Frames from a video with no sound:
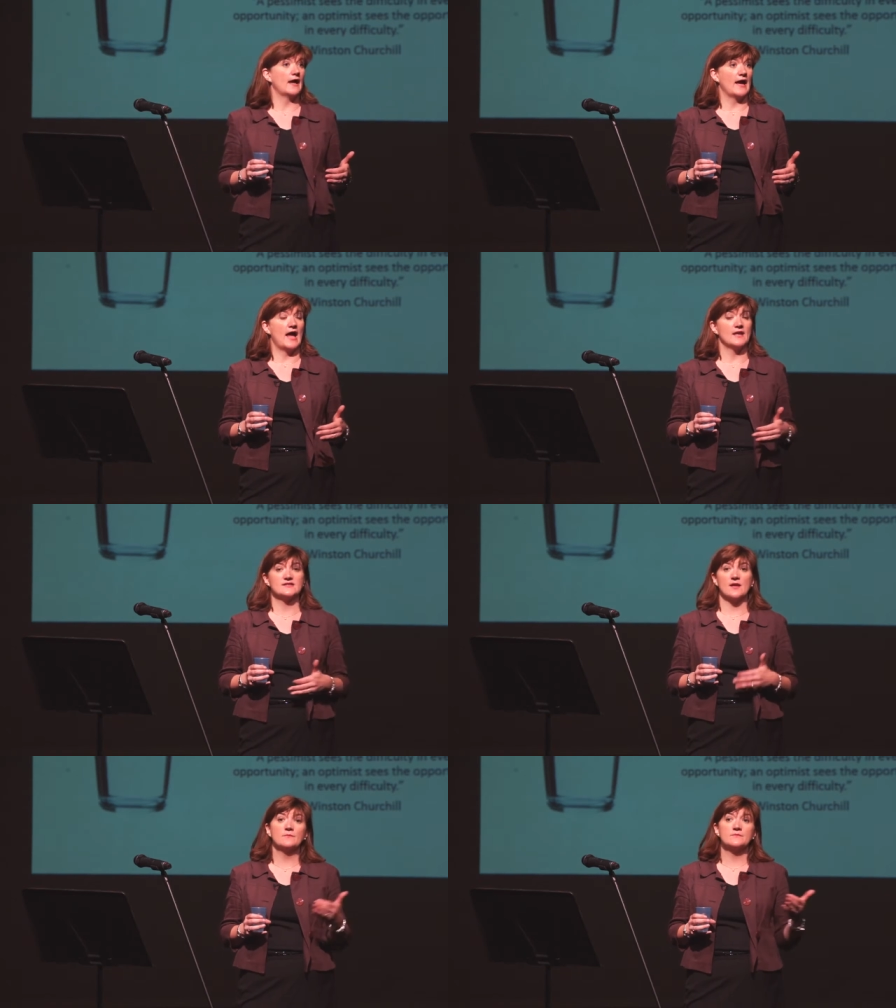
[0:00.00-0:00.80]

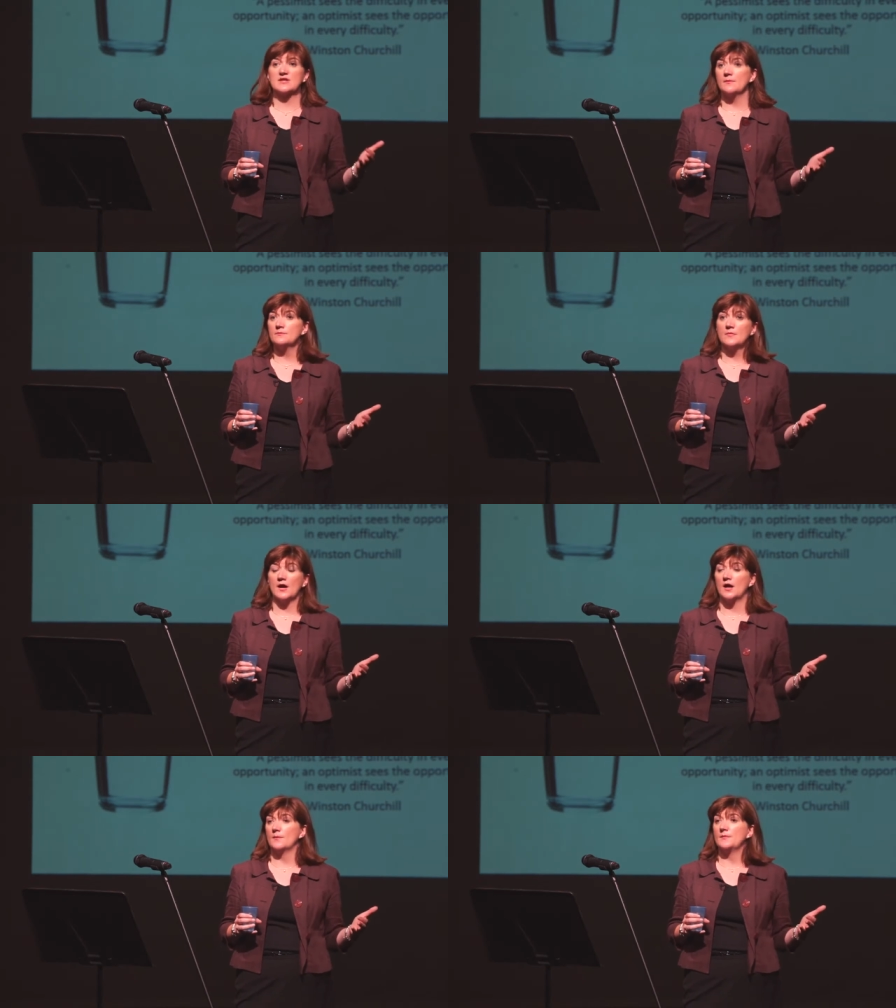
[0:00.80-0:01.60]
And some
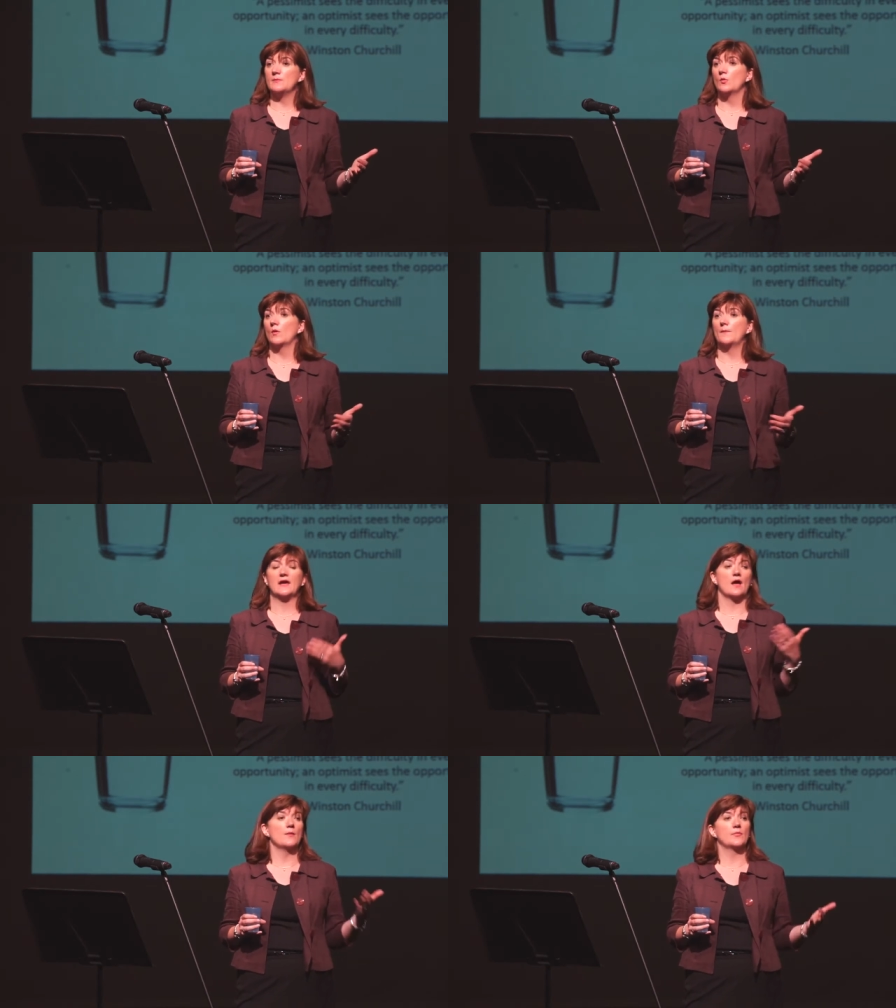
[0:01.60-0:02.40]
people will
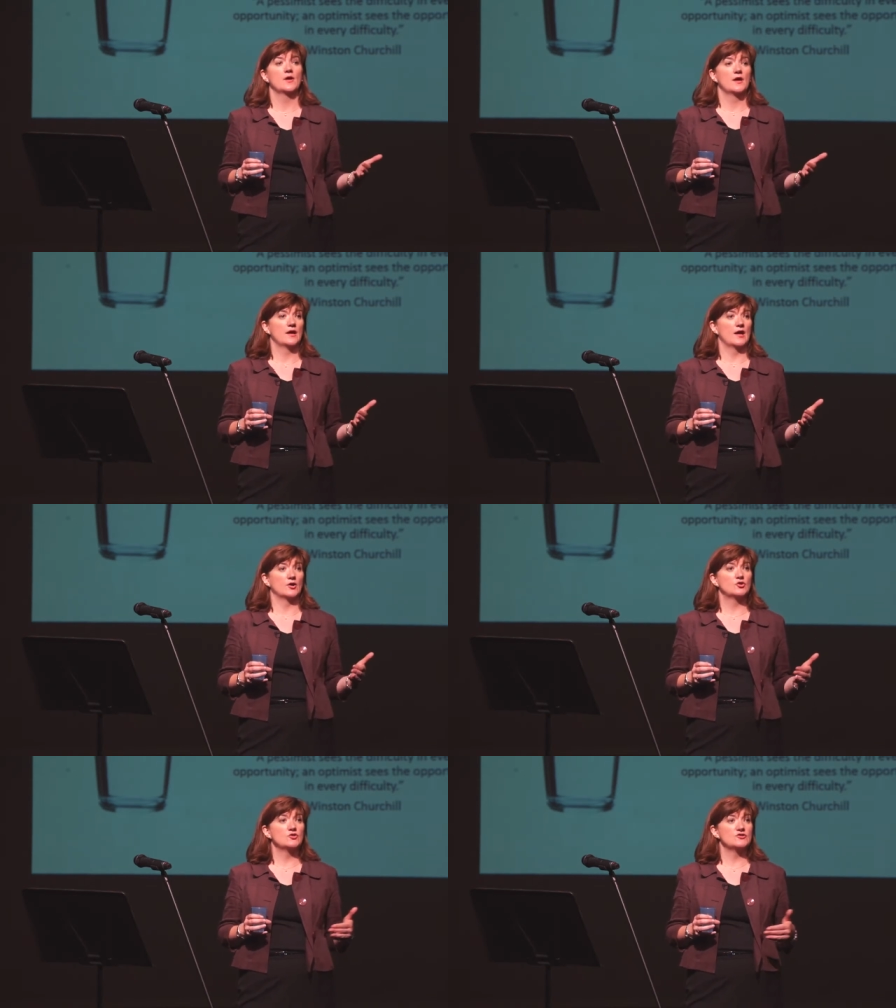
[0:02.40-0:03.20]
pick up
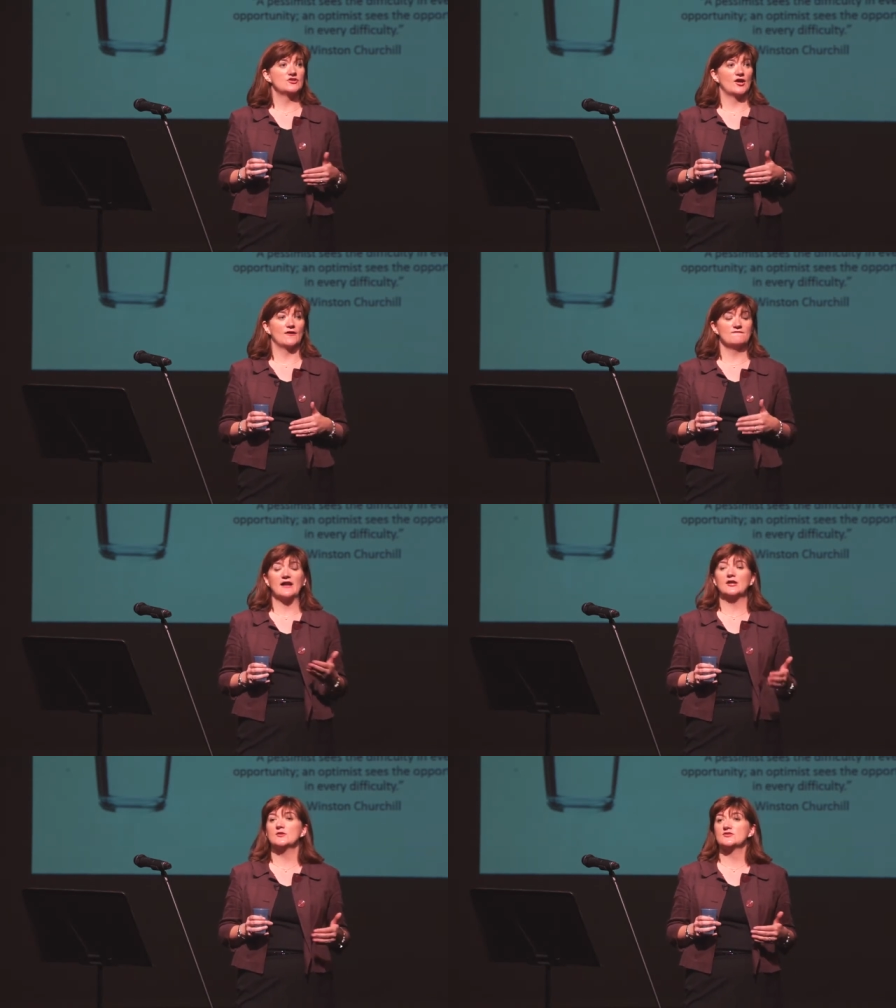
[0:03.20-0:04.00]
good
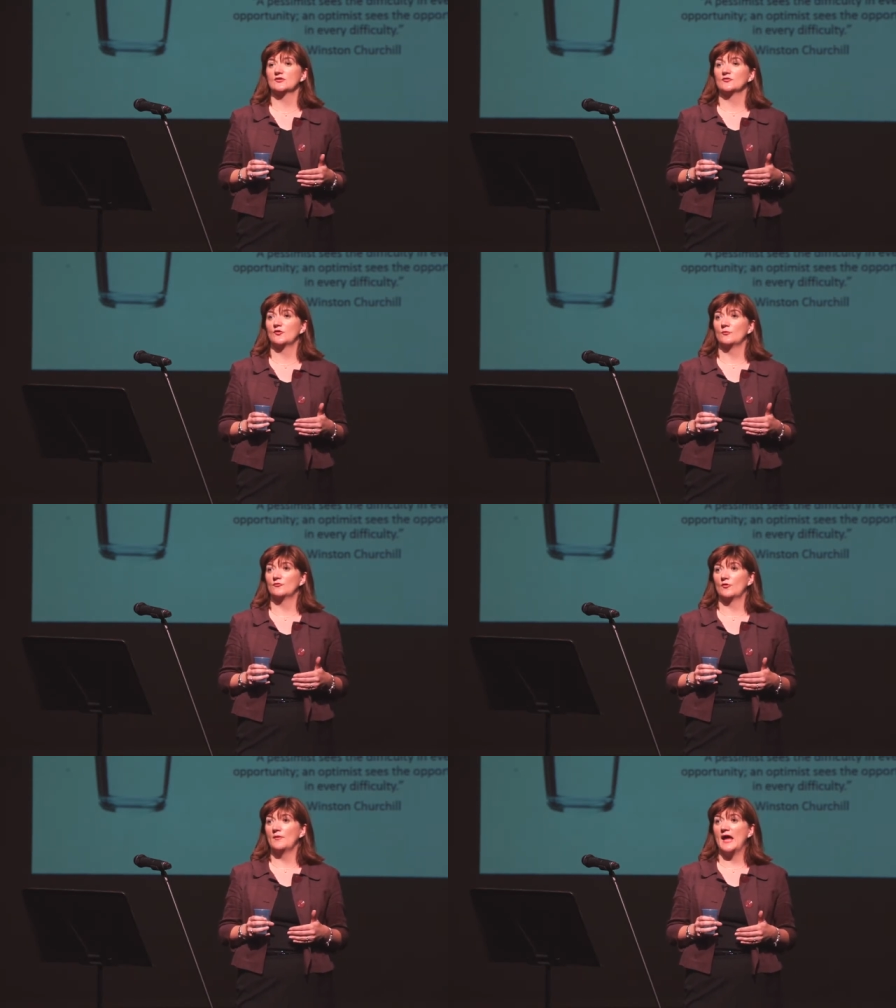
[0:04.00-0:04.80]
values
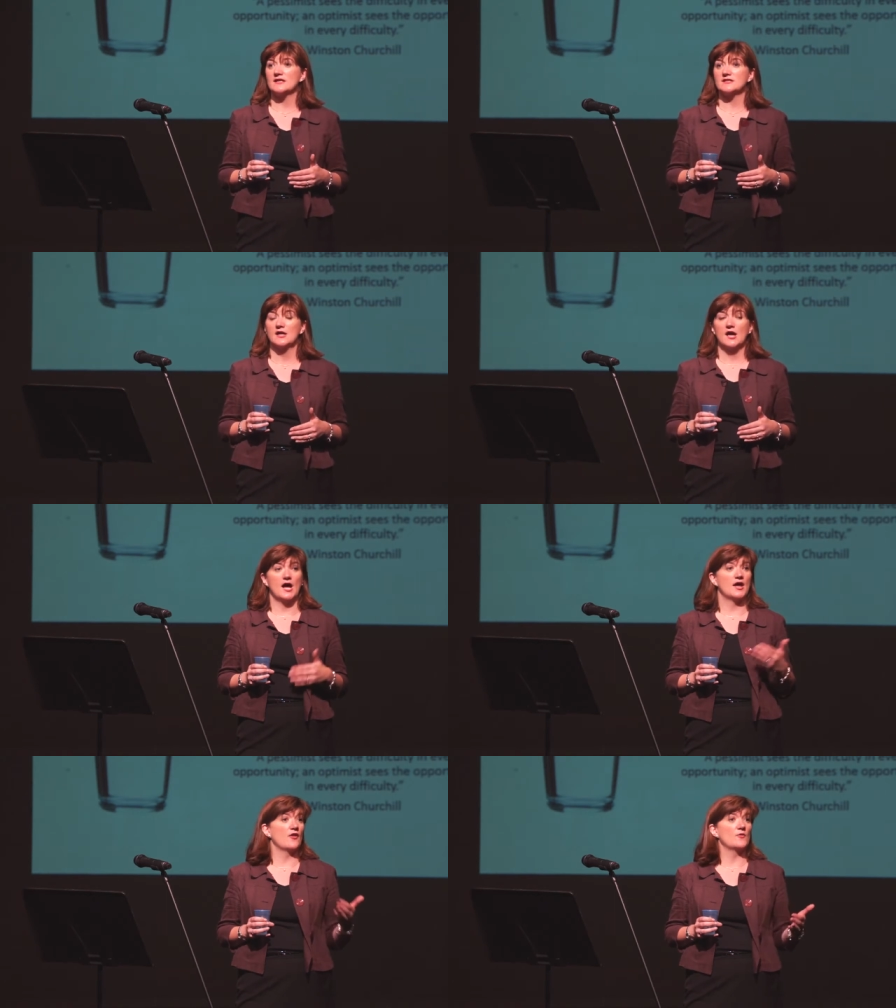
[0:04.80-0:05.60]
from that,
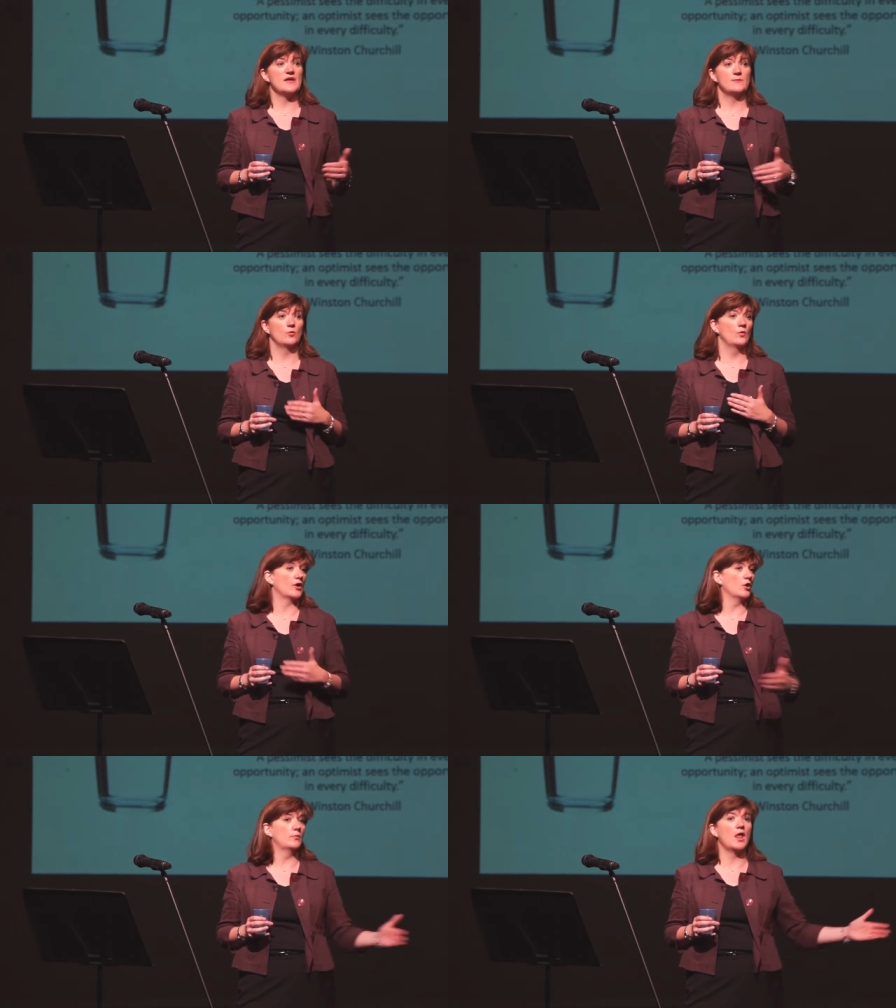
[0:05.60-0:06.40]
and other people will
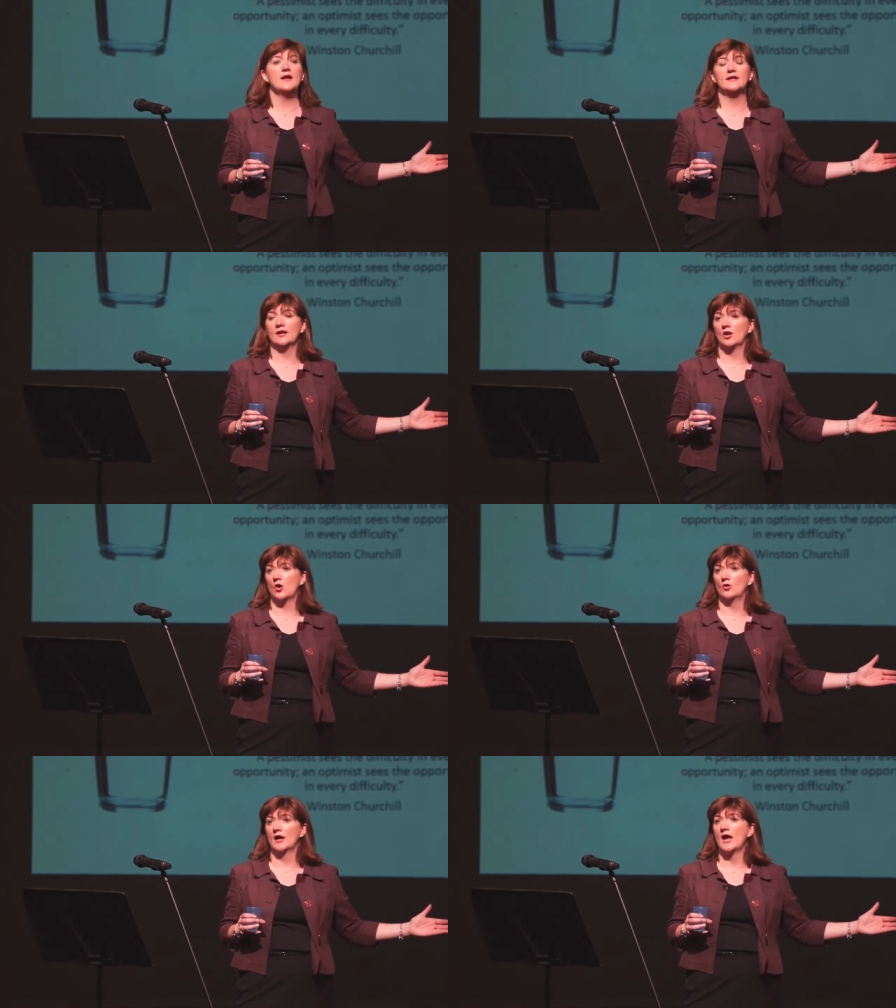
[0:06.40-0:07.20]
go blindly
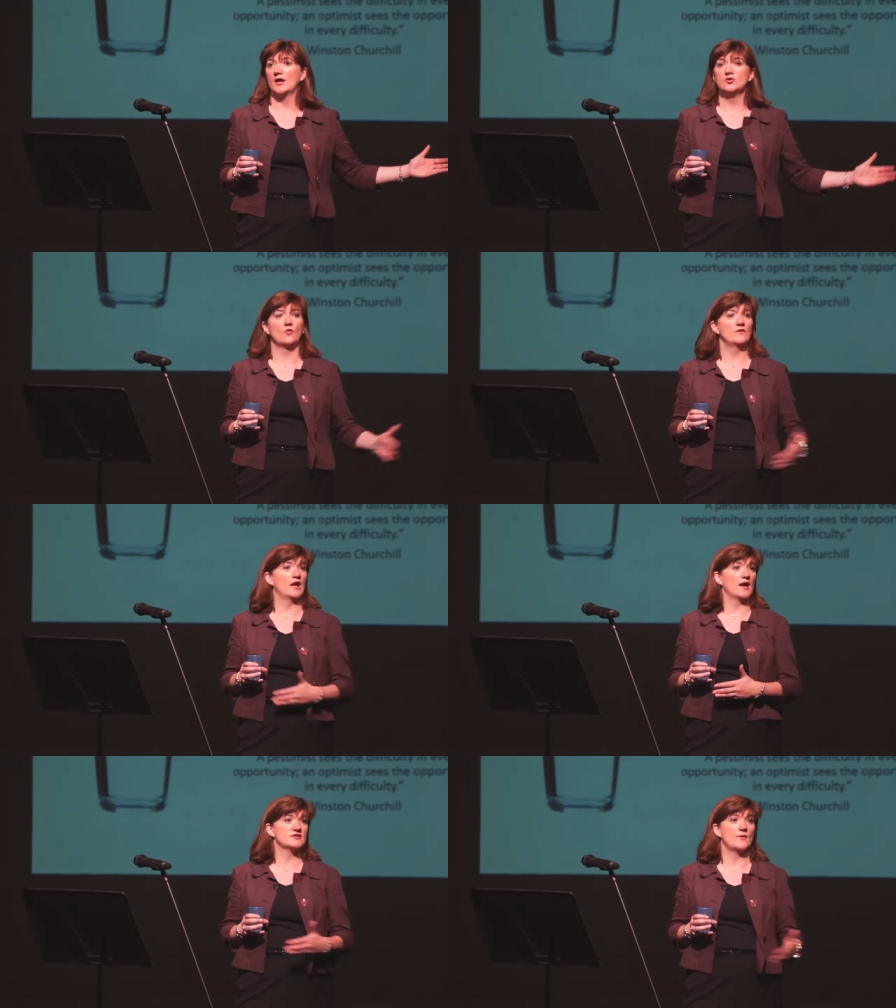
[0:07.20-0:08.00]
along and not
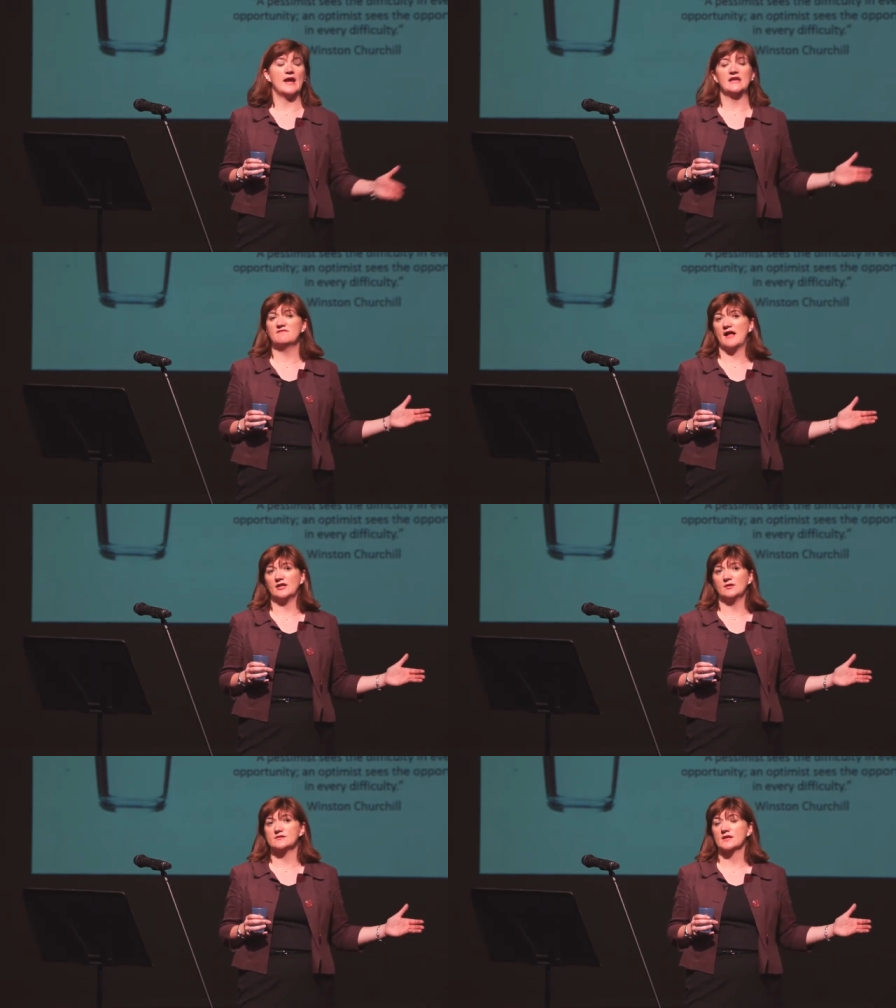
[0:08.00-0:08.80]
realise there are any
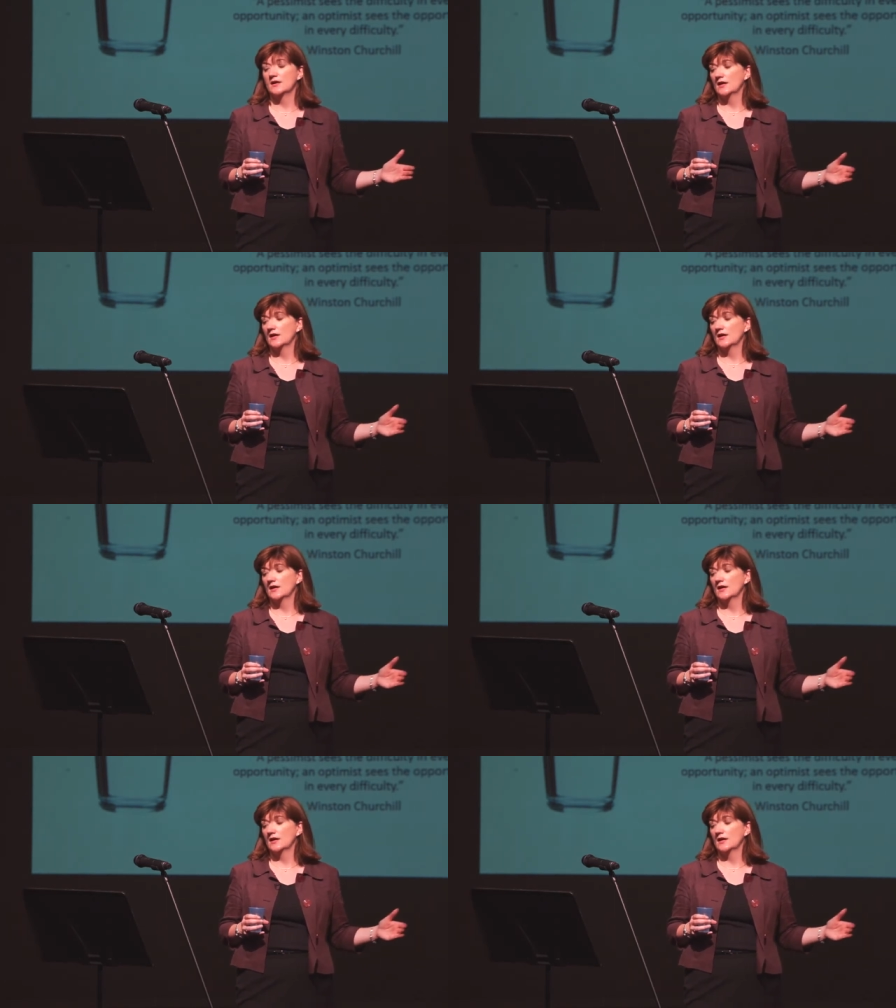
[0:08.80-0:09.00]
values